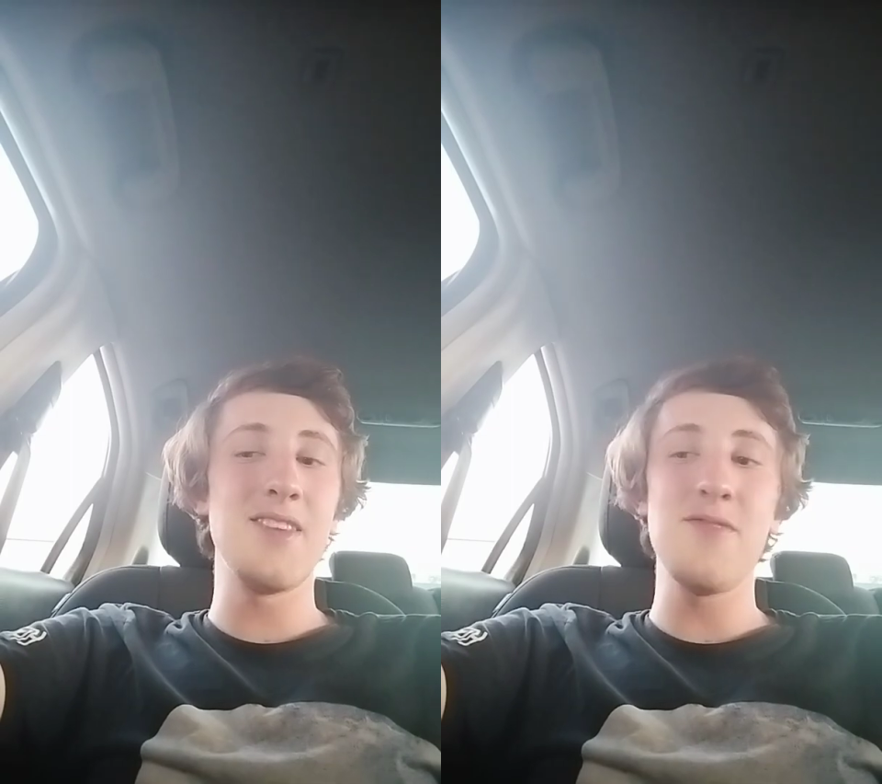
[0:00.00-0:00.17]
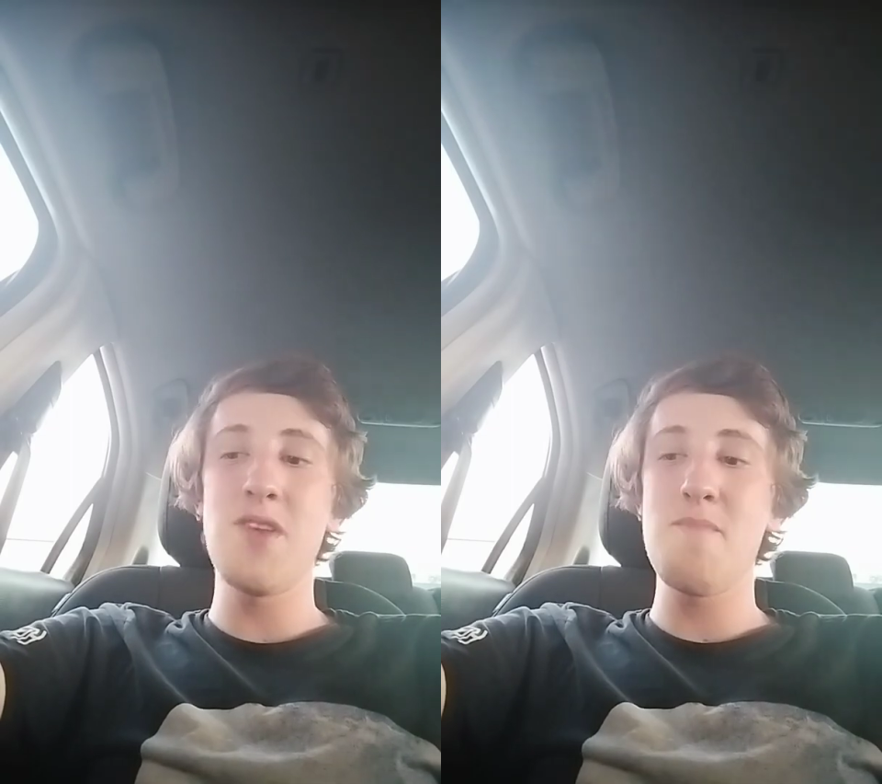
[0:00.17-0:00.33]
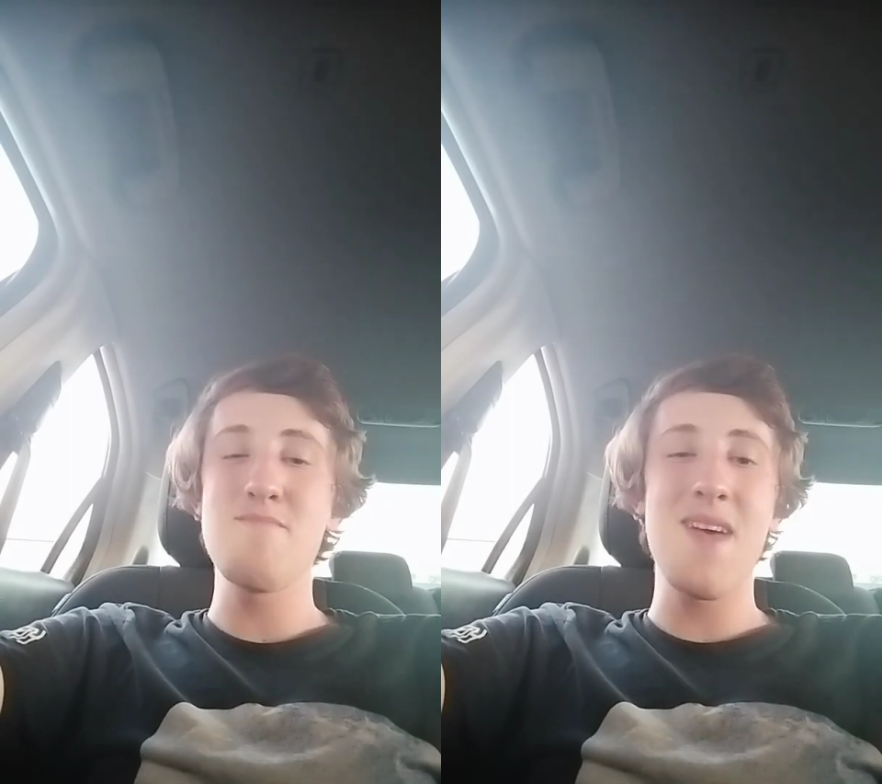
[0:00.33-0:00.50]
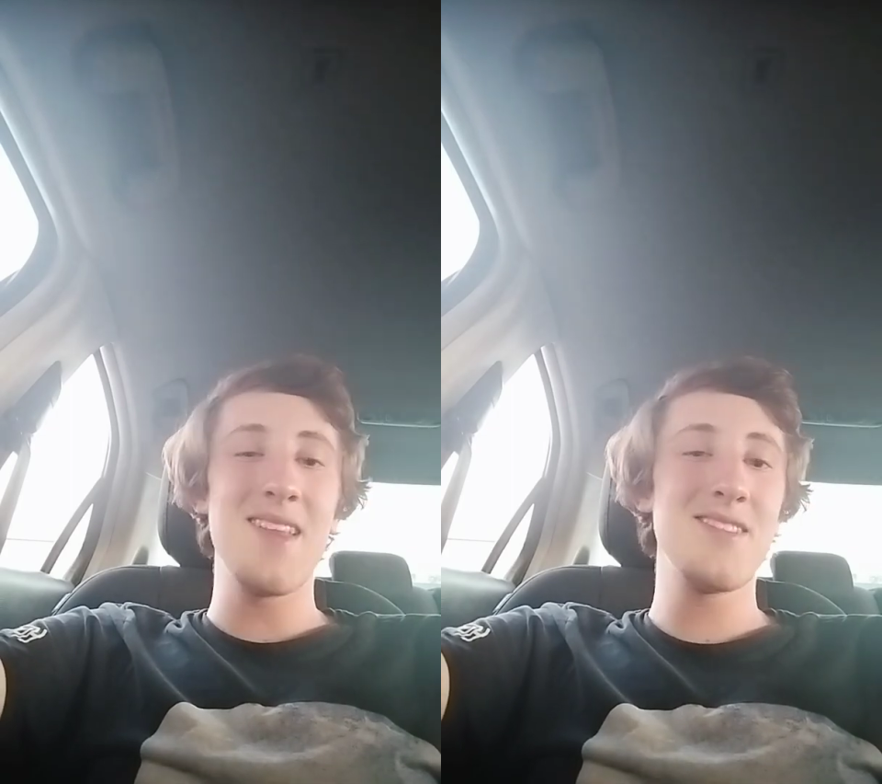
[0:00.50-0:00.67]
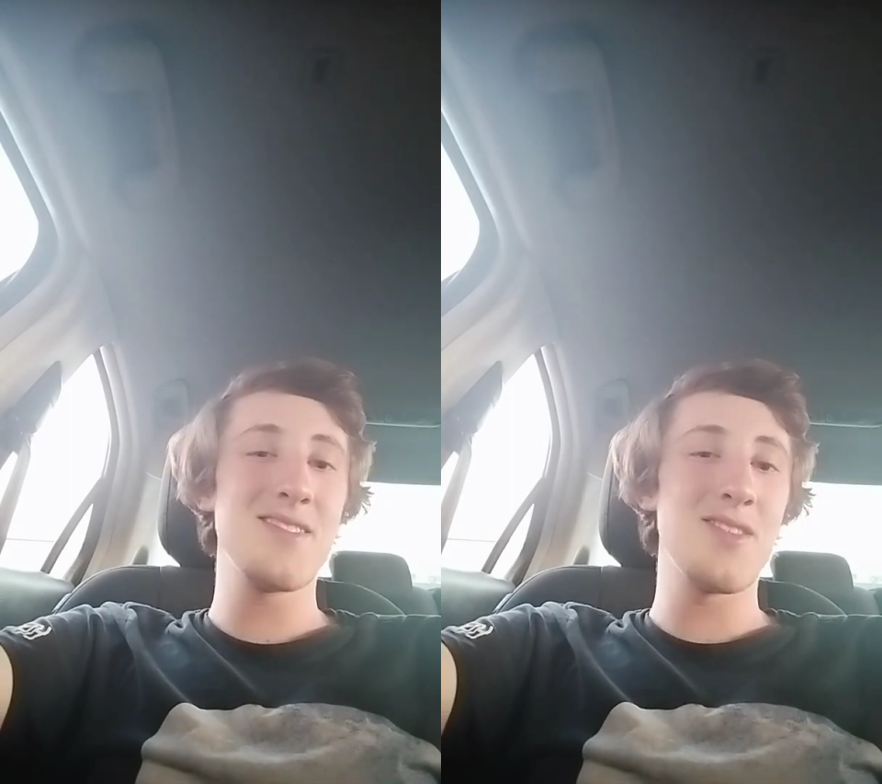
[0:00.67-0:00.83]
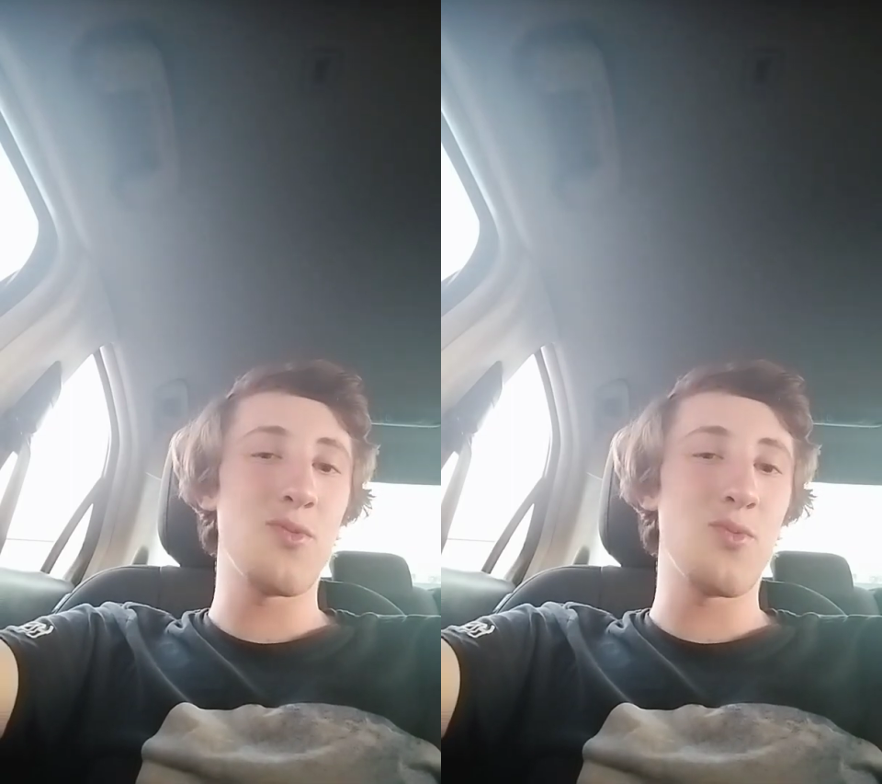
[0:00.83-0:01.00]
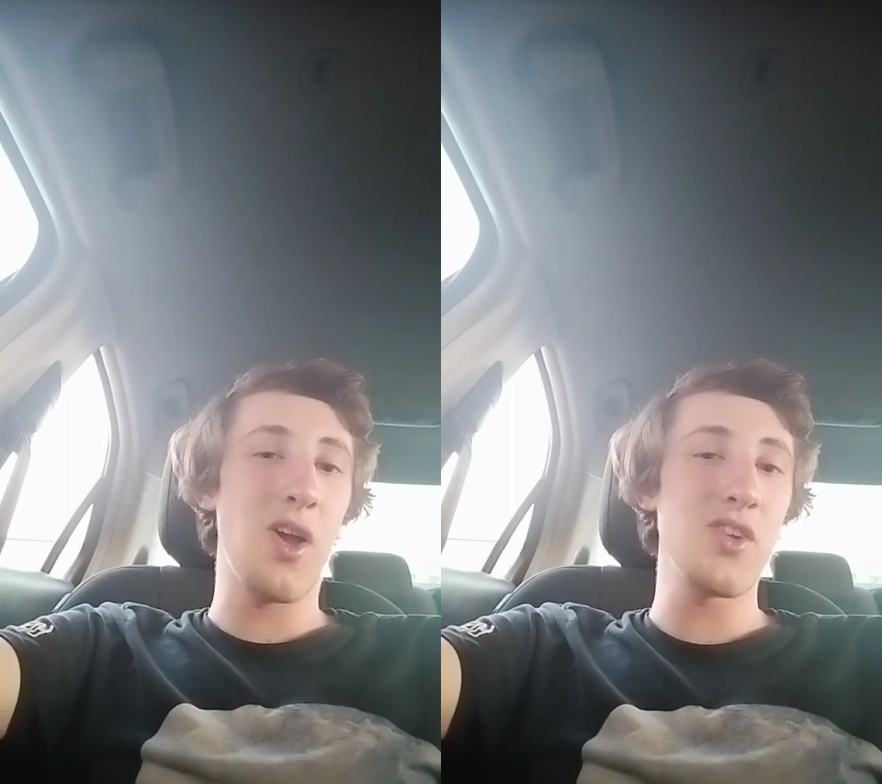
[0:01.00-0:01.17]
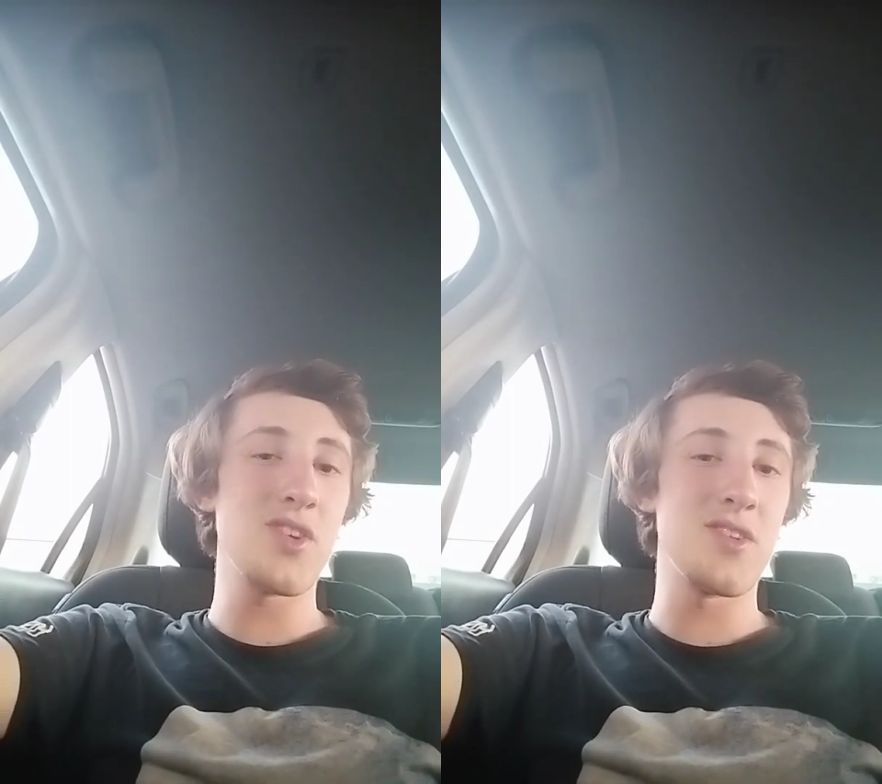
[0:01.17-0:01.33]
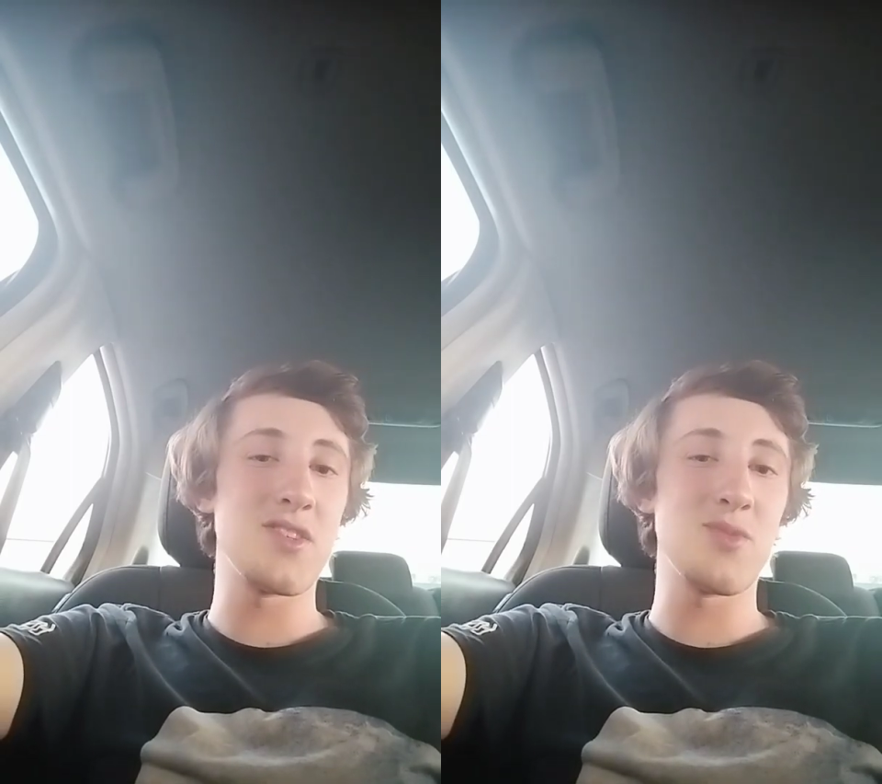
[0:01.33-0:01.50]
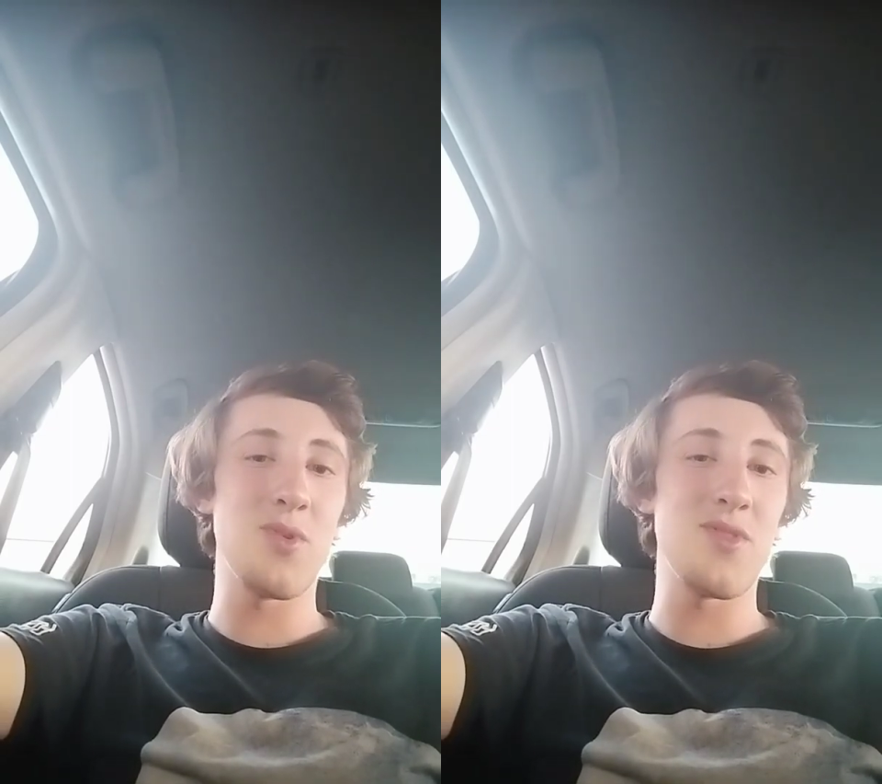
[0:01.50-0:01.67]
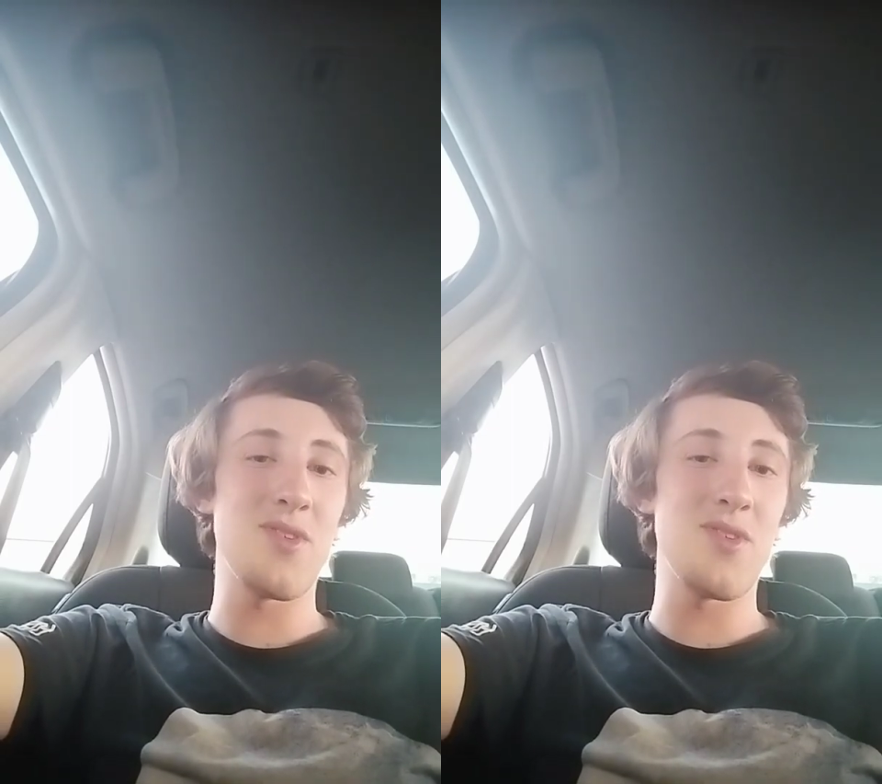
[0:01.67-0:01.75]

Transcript: even a menace to the Russians where